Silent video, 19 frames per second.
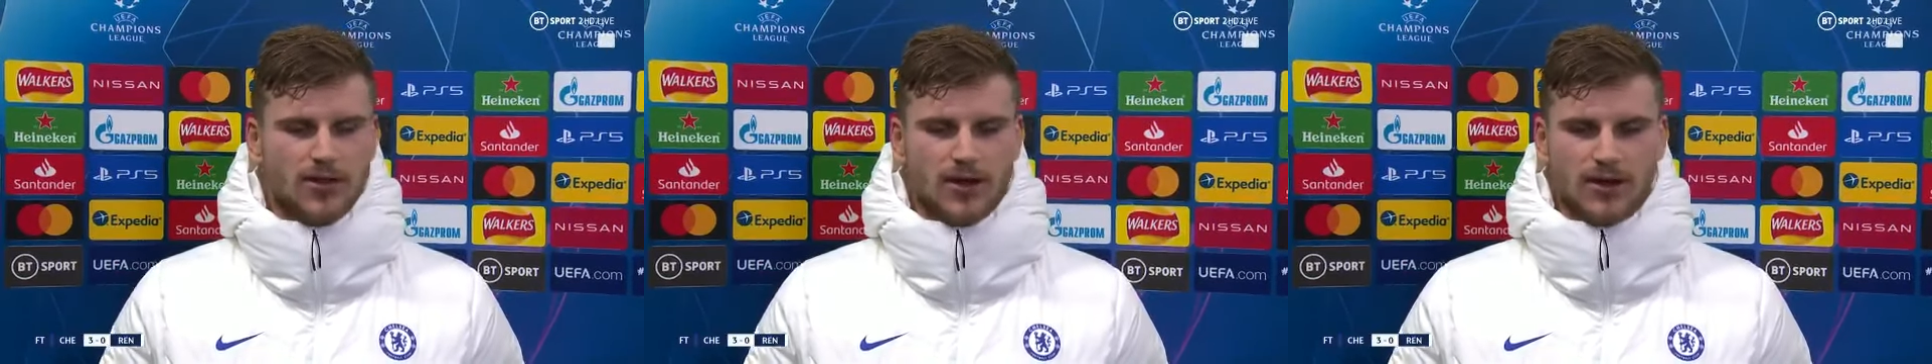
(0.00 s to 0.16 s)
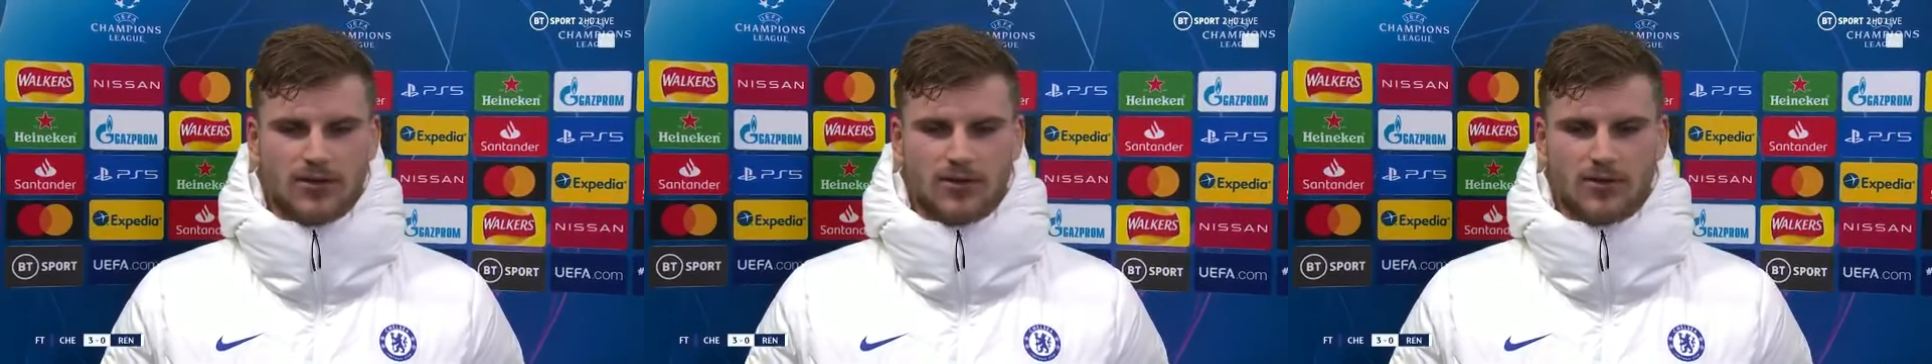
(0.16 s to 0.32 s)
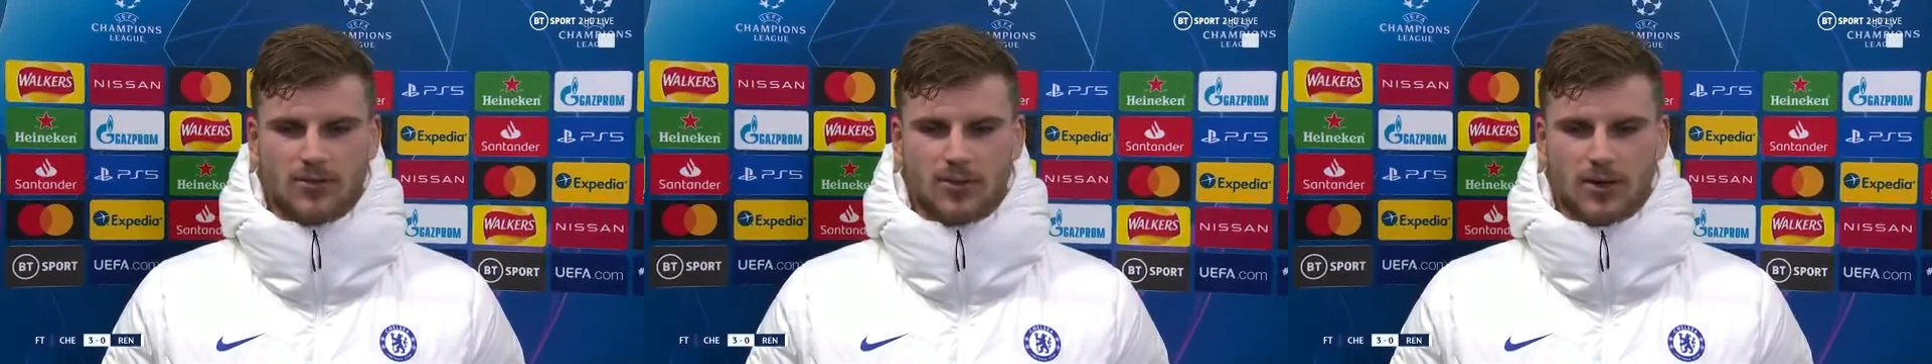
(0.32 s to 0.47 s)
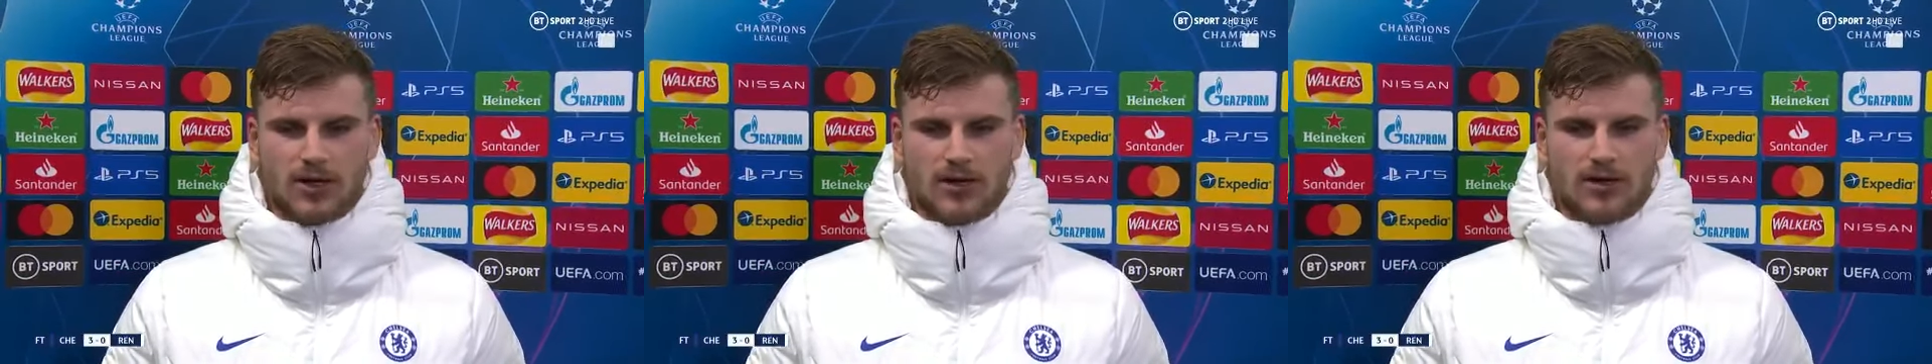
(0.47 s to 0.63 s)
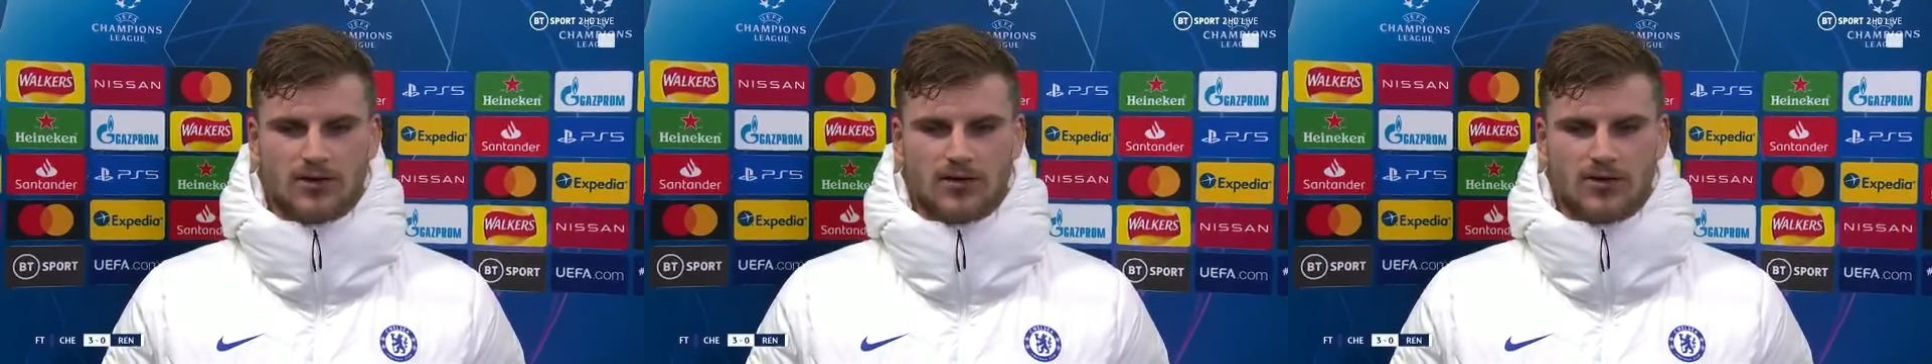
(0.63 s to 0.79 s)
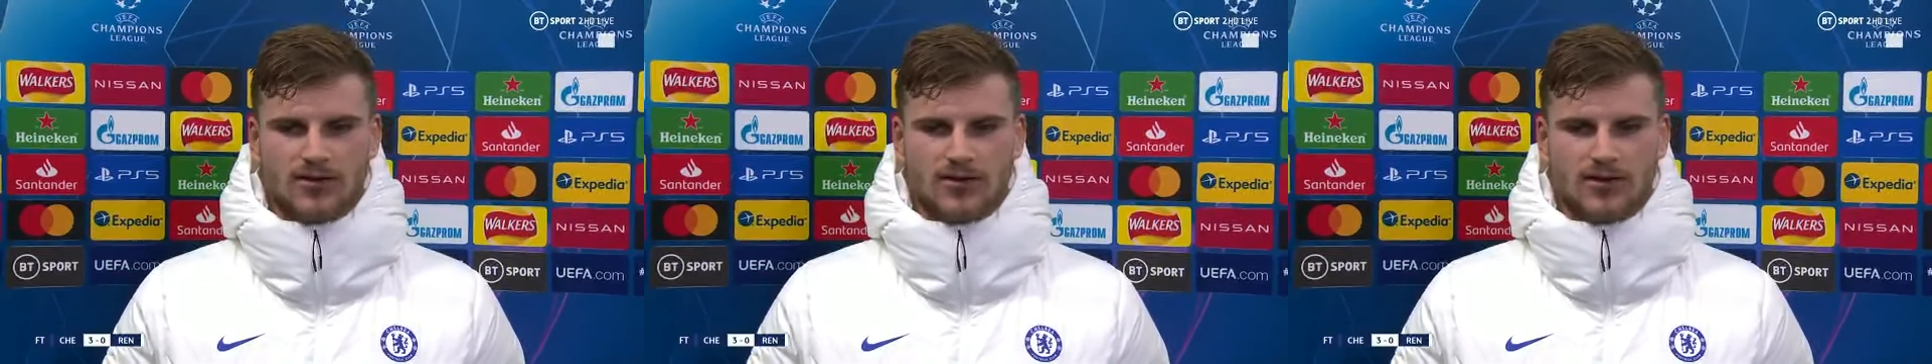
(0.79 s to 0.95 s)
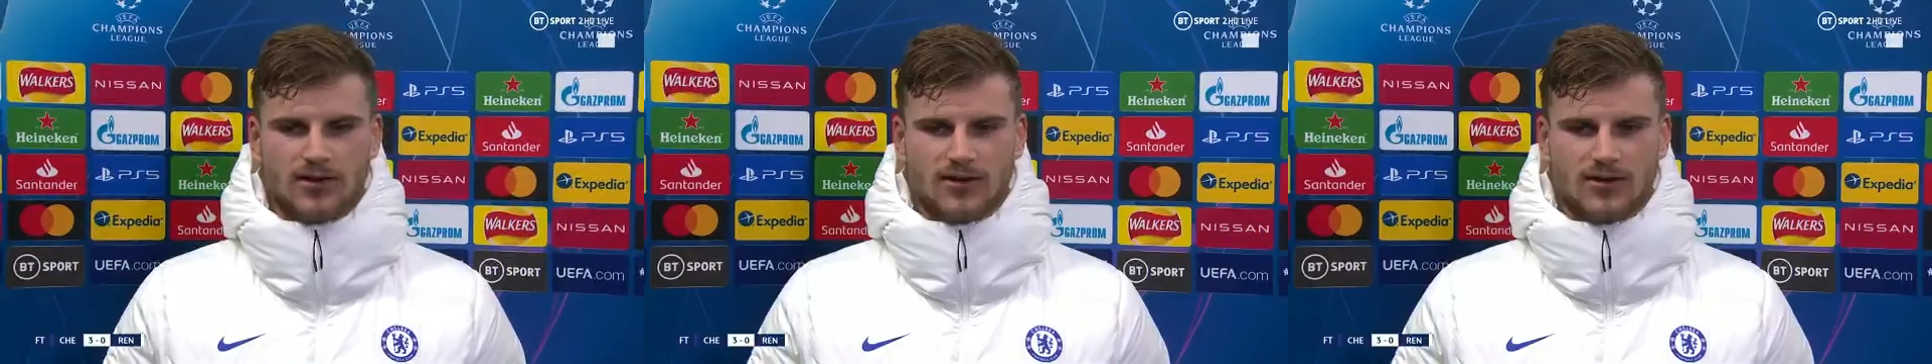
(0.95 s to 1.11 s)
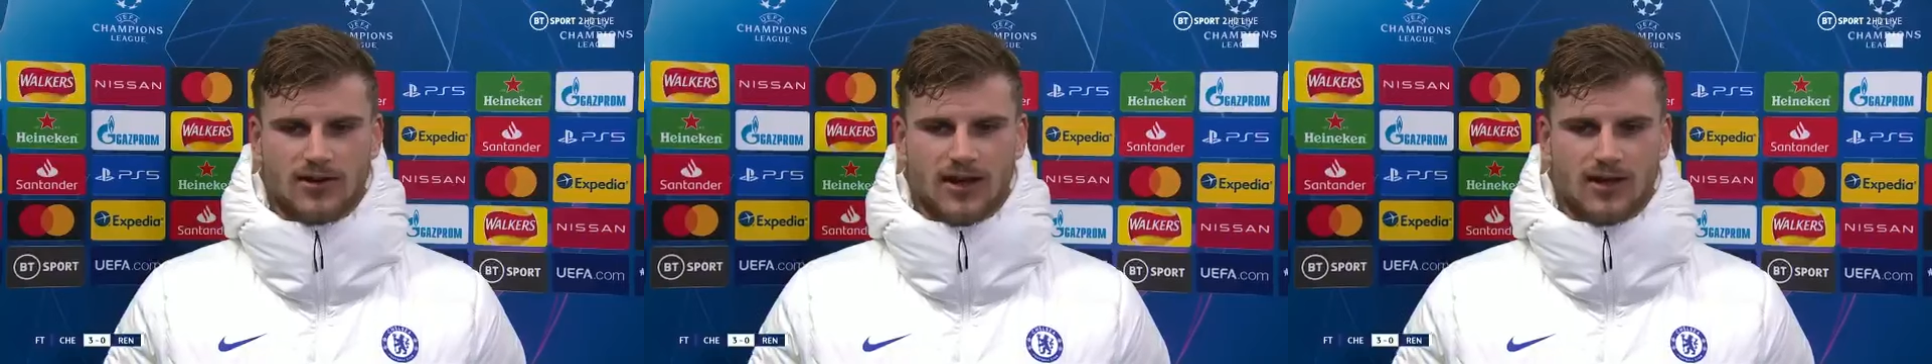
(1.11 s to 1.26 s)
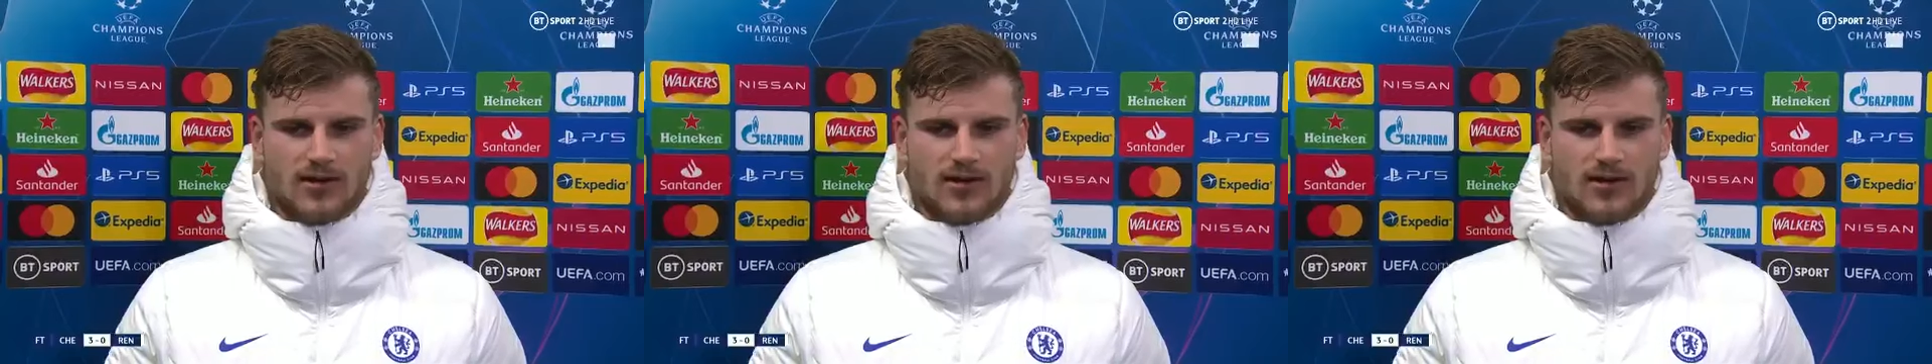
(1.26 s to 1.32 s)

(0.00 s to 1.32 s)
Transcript: that when it